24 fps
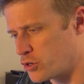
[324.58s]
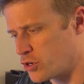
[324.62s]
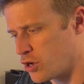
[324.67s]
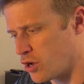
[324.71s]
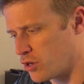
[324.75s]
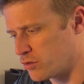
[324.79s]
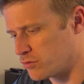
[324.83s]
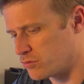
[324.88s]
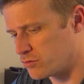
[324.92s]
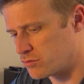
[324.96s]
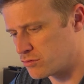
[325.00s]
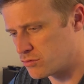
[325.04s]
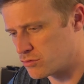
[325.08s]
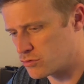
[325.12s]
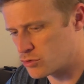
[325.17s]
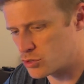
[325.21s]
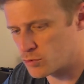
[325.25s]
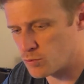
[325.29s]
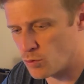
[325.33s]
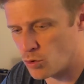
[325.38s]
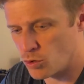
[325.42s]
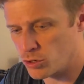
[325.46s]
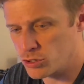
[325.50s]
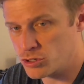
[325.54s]
on
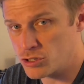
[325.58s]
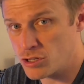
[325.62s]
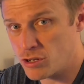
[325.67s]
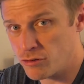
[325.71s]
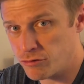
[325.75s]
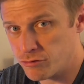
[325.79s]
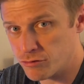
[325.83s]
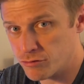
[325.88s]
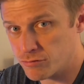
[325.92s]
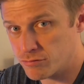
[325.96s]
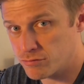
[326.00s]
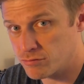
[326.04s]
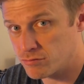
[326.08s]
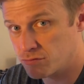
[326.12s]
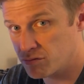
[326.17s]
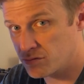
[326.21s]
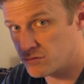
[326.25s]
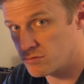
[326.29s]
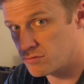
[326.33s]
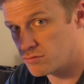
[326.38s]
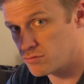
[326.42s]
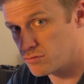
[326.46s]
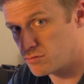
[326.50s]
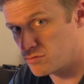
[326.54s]
smaller stuff,
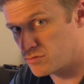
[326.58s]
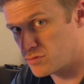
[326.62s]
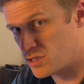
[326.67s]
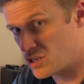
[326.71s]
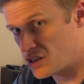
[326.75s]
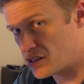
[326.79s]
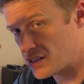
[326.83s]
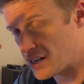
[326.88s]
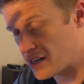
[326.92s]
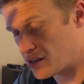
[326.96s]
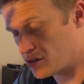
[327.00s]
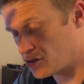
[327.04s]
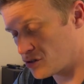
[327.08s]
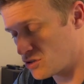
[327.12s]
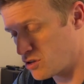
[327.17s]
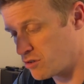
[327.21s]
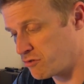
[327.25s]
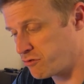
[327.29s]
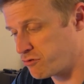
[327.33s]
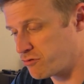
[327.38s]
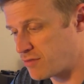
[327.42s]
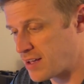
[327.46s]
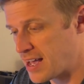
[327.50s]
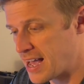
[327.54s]
detail
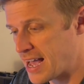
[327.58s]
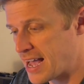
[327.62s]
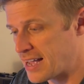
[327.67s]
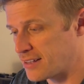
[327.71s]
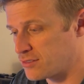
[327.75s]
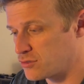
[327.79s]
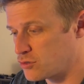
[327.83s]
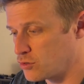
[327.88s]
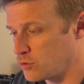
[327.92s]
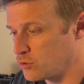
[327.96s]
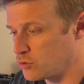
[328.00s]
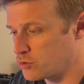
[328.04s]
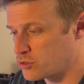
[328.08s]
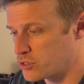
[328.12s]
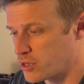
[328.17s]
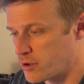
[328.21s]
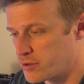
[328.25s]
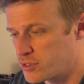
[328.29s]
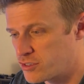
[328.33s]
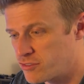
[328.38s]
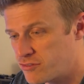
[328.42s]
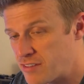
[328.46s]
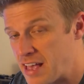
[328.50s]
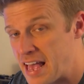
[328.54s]
stuff, and also
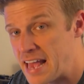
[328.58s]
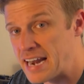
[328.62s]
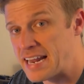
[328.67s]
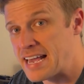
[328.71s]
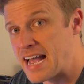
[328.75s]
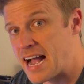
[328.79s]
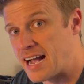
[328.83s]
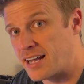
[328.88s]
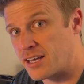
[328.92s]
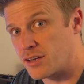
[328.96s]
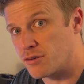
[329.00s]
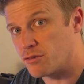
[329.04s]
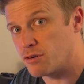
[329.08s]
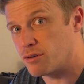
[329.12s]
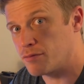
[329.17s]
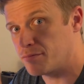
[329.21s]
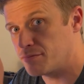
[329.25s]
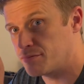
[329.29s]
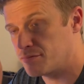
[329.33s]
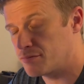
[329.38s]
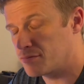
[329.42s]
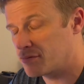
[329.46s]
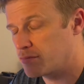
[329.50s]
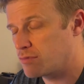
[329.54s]
it's fairly accurate
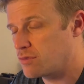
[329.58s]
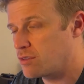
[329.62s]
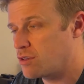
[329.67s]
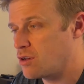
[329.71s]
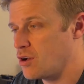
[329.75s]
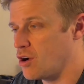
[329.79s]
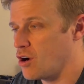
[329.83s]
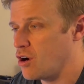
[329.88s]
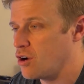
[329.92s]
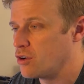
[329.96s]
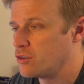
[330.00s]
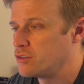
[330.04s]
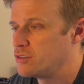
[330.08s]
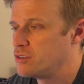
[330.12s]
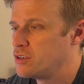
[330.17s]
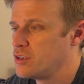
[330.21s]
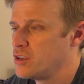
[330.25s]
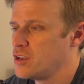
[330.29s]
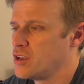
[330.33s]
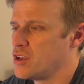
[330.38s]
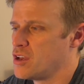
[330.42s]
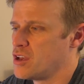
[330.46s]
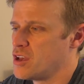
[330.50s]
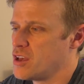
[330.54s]
on
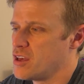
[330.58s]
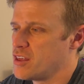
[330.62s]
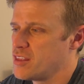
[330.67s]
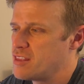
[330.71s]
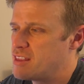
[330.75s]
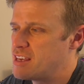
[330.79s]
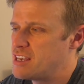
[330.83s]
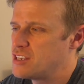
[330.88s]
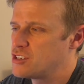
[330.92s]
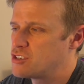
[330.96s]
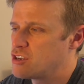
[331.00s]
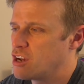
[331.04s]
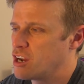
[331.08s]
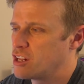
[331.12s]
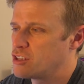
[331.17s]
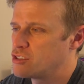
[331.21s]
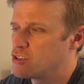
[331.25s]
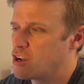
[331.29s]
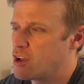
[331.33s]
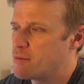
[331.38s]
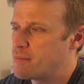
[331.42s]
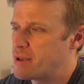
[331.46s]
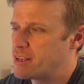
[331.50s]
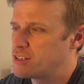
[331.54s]
these kind of
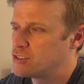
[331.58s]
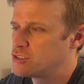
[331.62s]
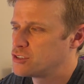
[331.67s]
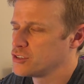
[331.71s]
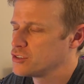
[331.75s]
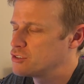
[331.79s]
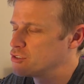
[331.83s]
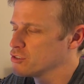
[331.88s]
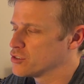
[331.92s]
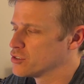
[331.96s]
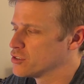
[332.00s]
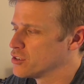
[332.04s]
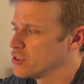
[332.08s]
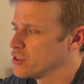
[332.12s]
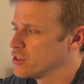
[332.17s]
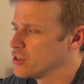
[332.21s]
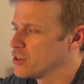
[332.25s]
dimensions.